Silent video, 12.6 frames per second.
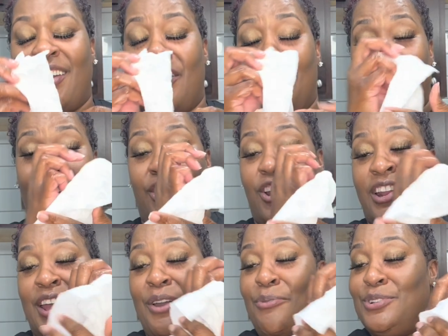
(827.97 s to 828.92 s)
Y'all,
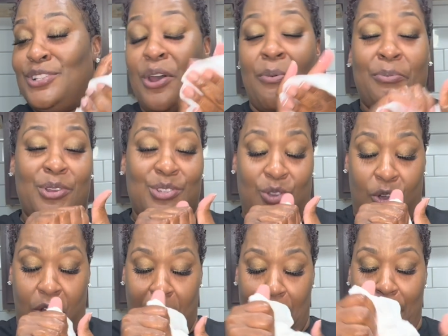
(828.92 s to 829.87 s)
that was almost
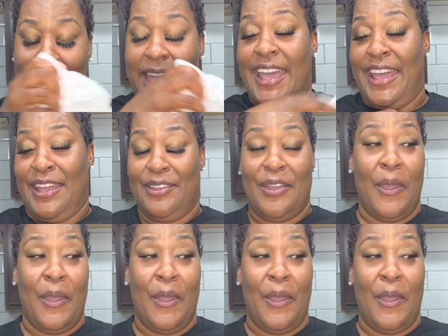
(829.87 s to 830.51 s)
all bad.